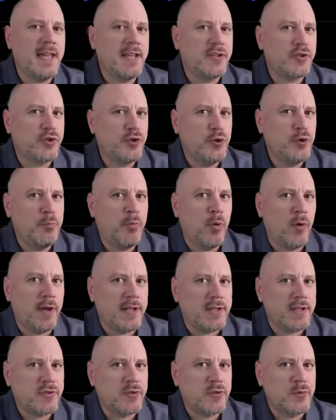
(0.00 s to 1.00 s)
2
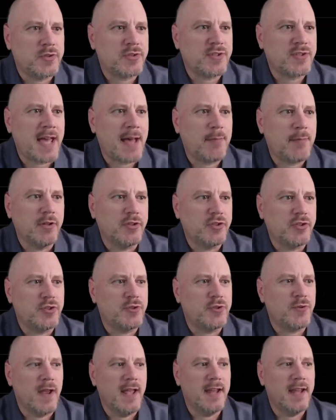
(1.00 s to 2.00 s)
points to establish a
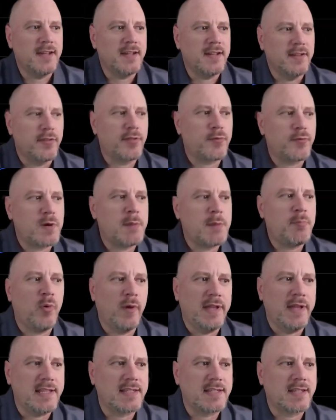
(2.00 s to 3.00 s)
trend and 3
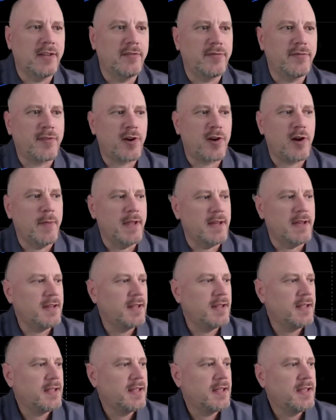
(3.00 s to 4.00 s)
points confirm it.
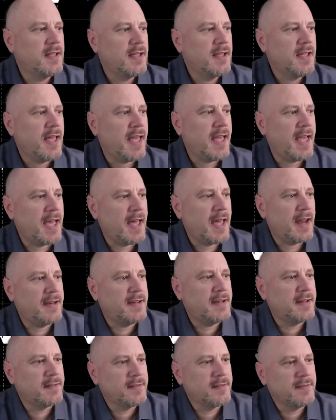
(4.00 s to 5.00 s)

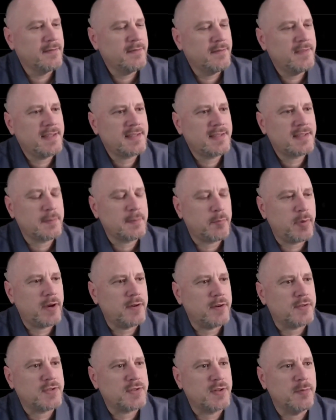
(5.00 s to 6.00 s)
And this
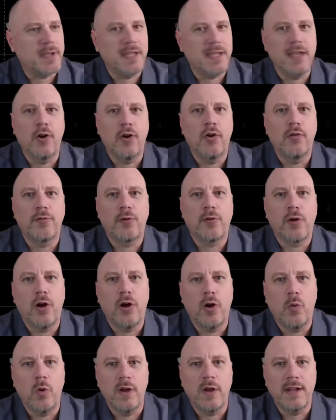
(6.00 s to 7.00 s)
appears to be
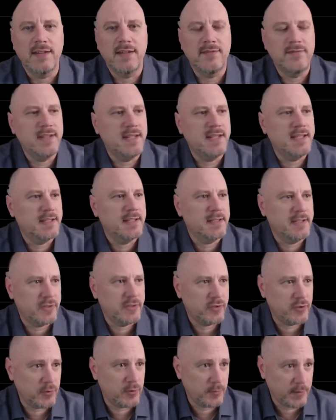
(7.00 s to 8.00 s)
overall what Nvidia is
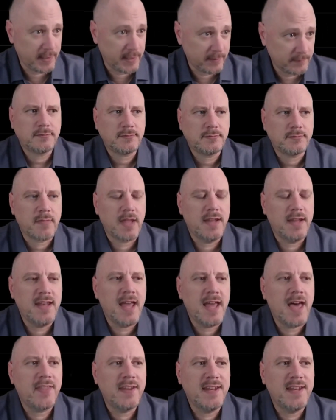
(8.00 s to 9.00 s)
doing.
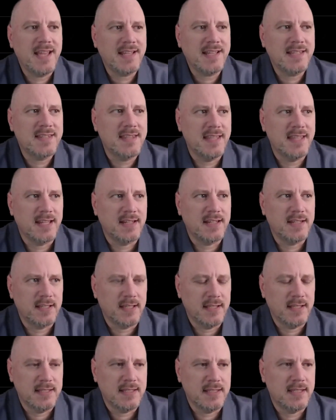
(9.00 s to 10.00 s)
Now the next thing to
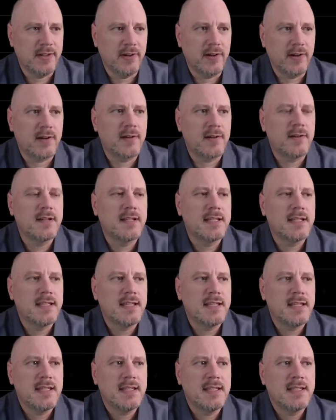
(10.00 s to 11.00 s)
consider
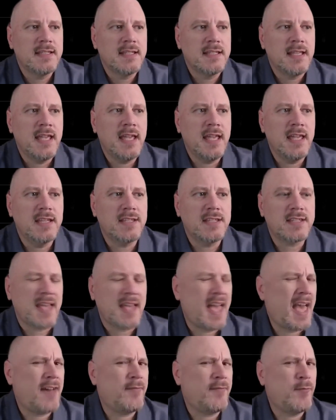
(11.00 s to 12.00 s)
is,
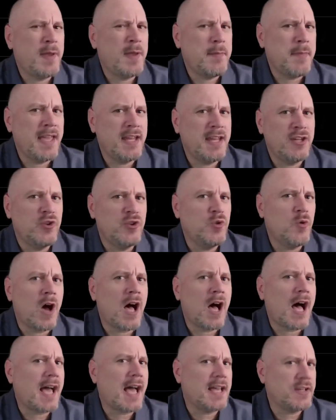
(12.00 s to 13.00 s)
have we made new
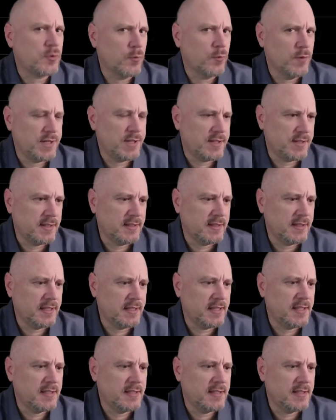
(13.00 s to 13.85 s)
highs recently?